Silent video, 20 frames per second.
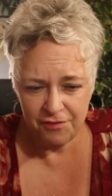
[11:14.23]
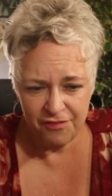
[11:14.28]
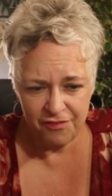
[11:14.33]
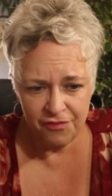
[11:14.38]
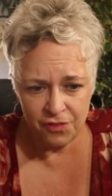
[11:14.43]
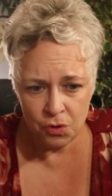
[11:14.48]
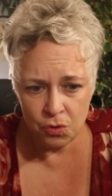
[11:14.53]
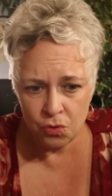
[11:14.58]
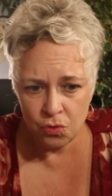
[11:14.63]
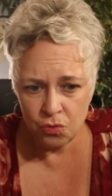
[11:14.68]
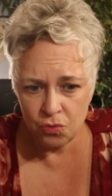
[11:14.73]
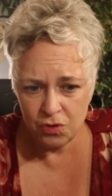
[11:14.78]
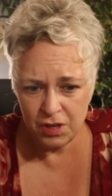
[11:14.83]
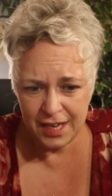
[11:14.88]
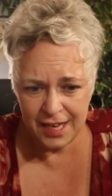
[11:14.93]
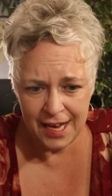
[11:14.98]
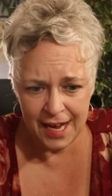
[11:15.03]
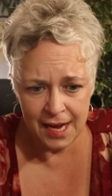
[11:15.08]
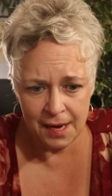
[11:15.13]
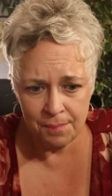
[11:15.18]

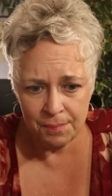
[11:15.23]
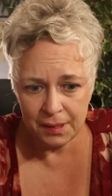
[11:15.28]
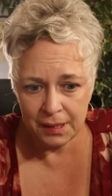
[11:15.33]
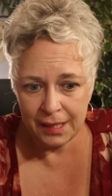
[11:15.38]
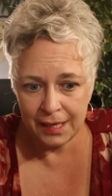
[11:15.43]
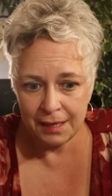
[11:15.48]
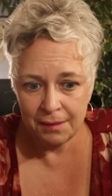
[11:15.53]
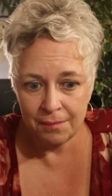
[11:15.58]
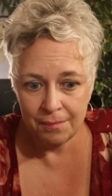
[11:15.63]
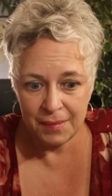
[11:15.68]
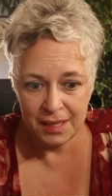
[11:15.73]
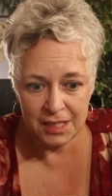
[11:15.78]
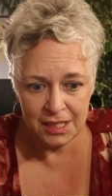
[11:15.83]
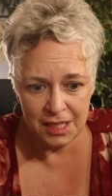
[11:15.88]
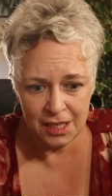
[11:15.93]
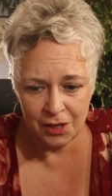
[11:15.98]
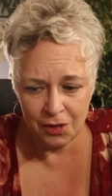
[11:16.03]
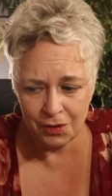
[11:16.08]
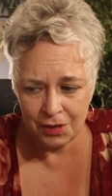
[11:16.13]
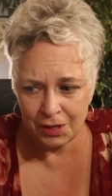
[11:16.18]
food, gambling,
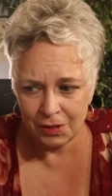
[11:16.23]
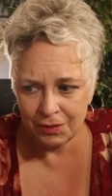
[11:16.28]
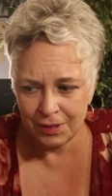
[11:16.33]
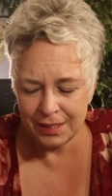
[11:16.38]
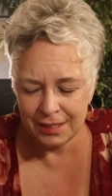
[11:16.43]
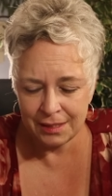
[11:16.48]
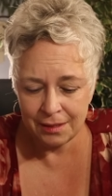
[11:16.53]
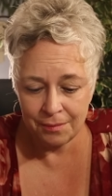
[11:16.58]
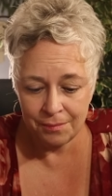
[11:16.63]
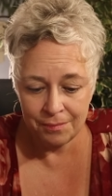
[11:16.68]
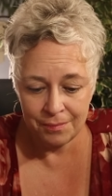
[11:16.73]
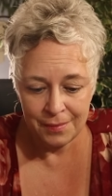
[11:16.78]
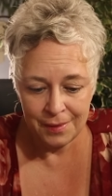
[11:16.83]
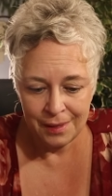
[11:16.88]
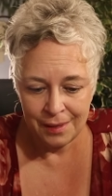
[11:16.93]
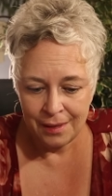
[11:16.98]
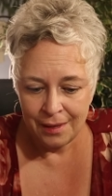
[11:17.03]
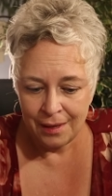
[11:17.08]
materialism,